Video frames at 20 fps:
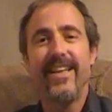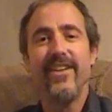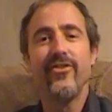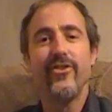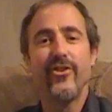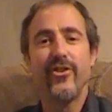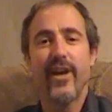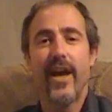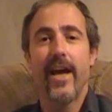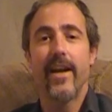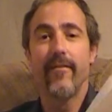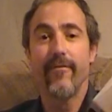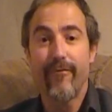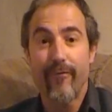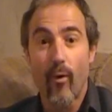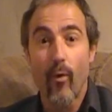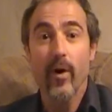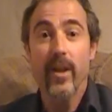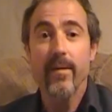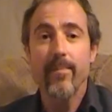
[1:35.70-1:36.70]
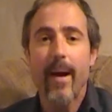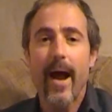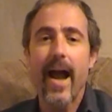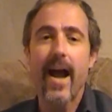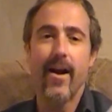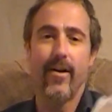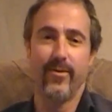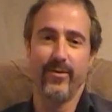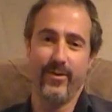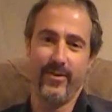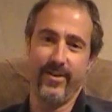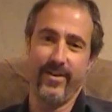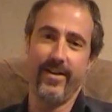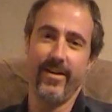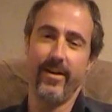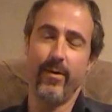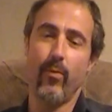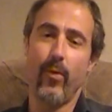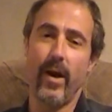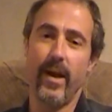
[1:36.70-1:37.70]
he shed 40 pounds.
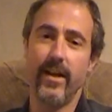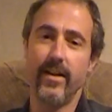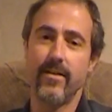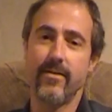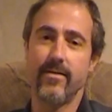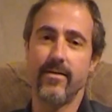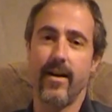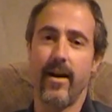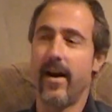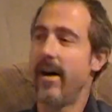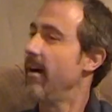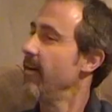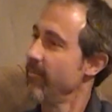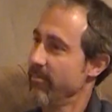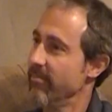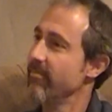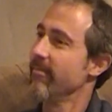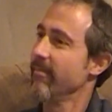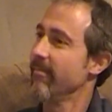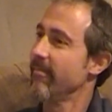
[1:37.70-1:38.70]
He weighs uh,